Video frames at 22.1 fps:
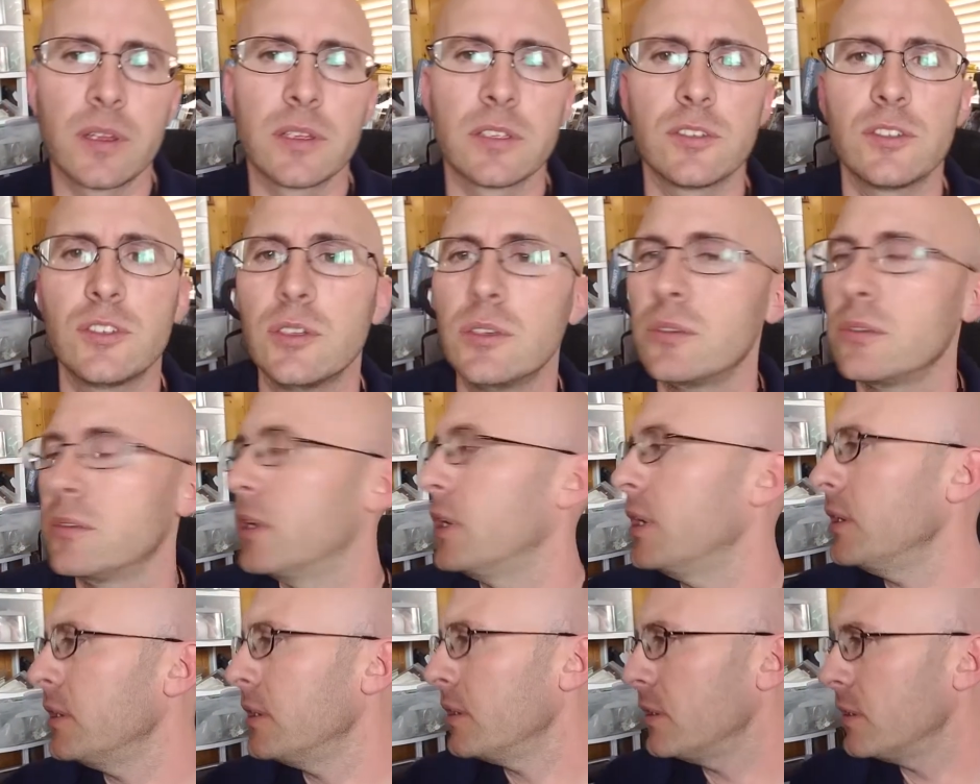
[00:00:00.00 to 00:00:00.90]
So,
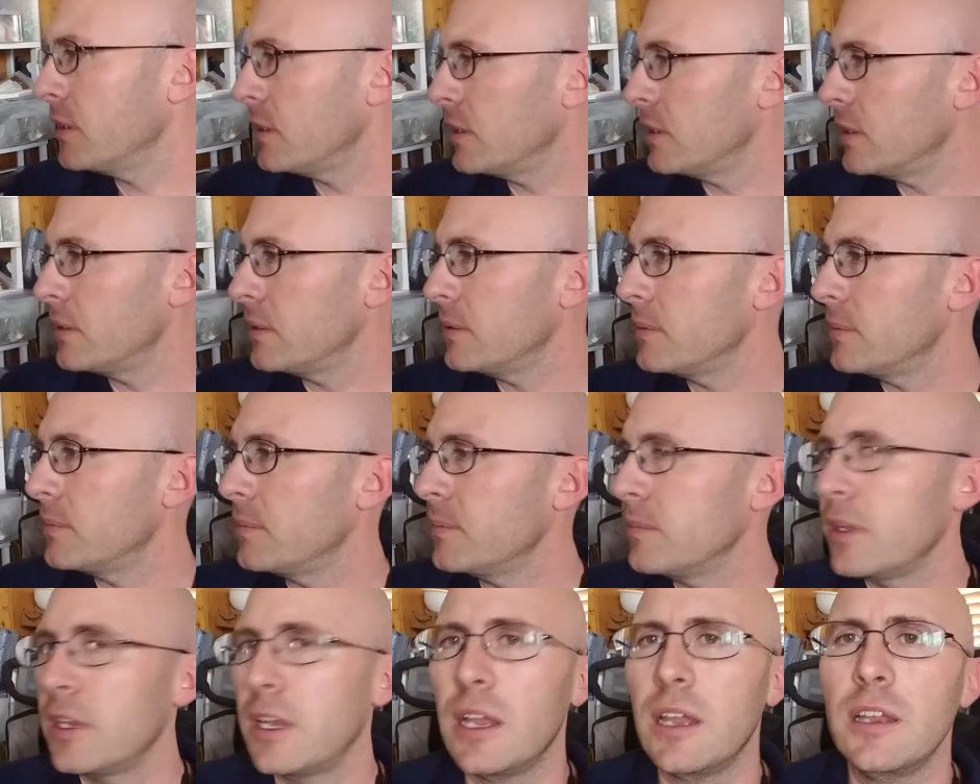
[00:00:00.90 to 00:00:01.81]

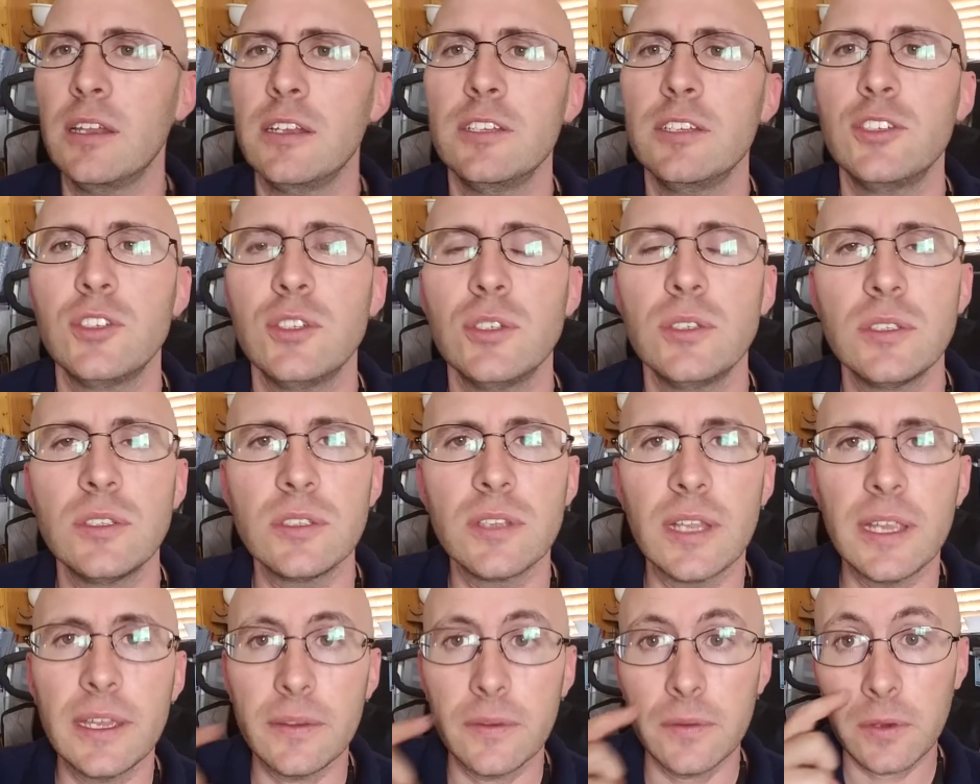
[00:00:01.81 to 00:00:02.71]
I should
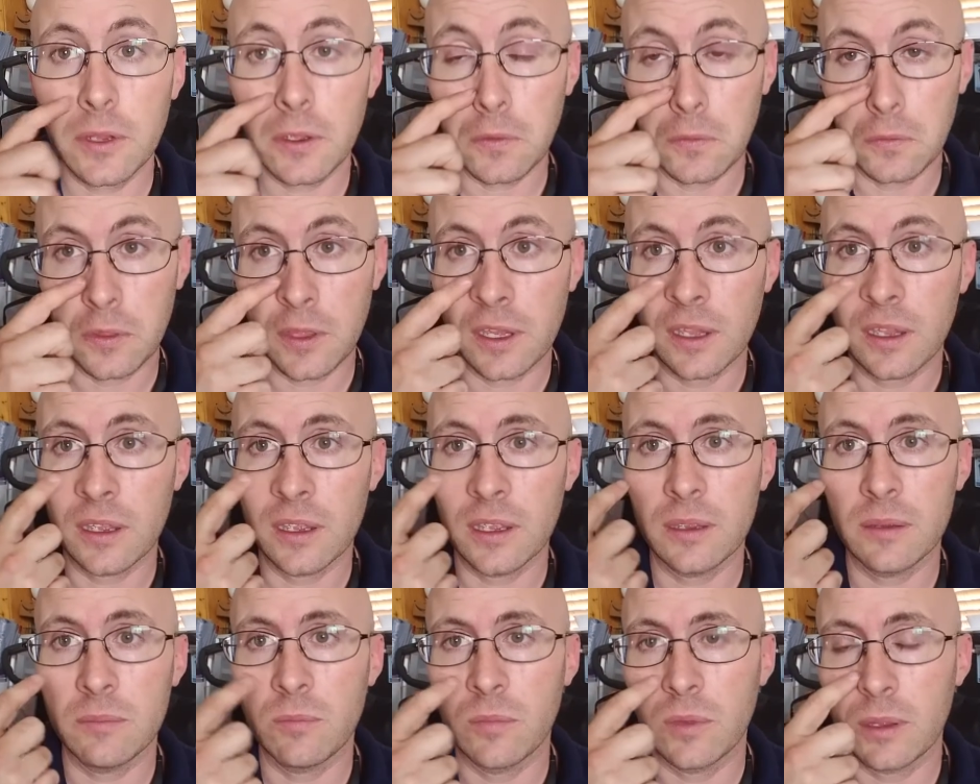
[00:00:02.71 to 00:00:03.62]
let you know that
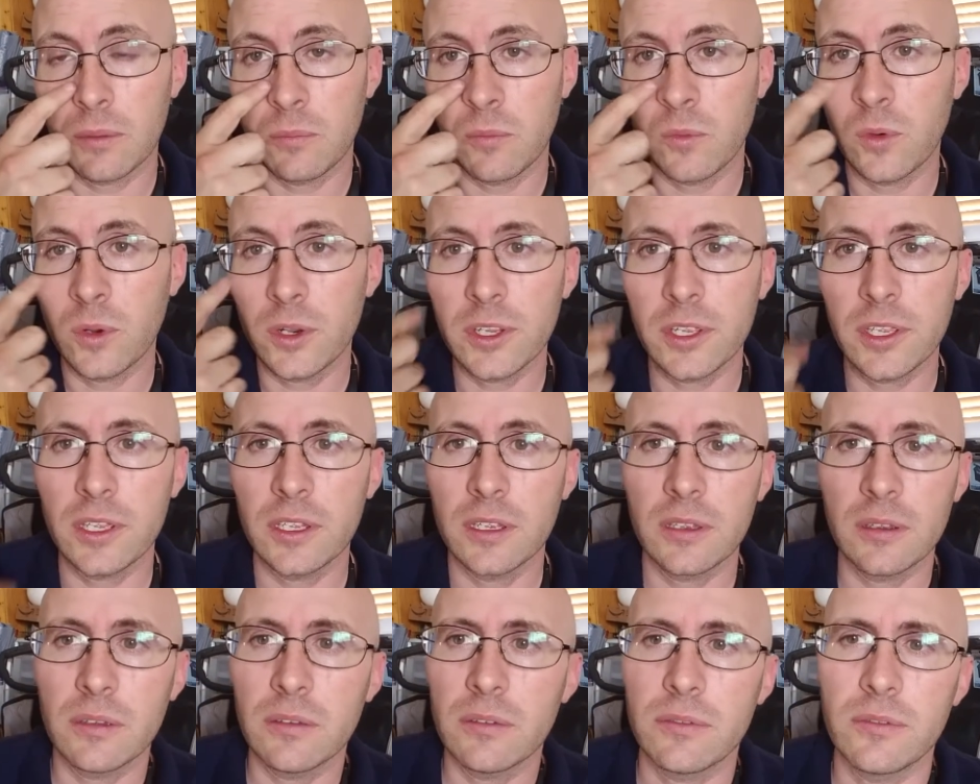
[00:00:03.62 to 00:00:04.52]
I'm
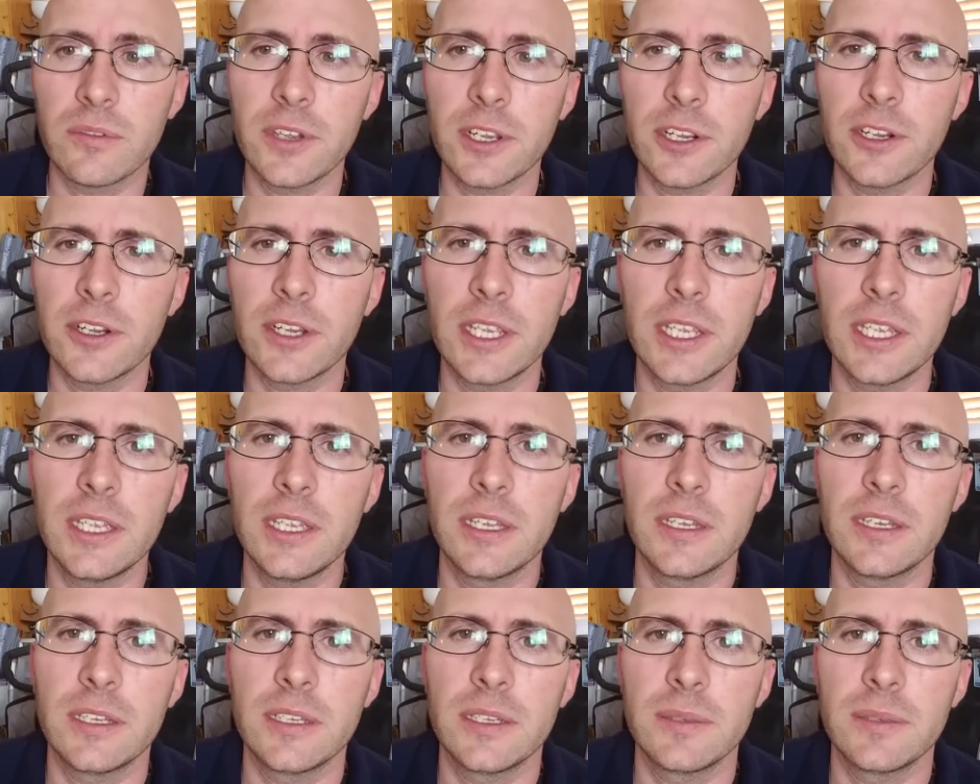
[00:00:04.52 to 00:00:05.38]
working very,